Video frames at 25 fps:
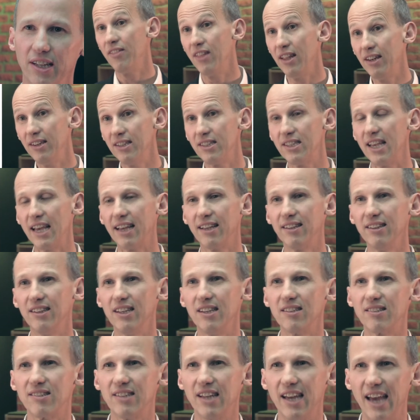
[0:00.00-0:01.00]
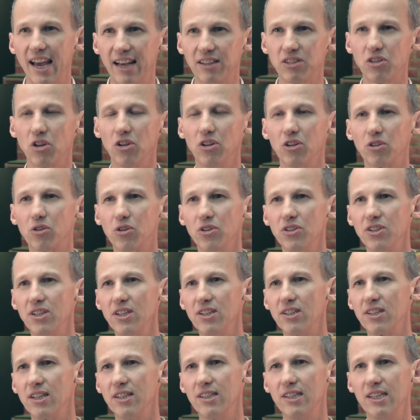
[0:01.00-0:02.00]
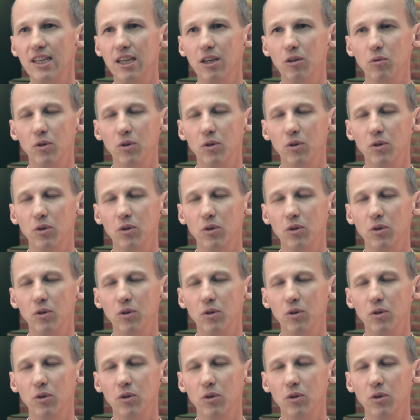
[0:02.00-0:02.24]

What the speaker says: And then the second is the external consistency,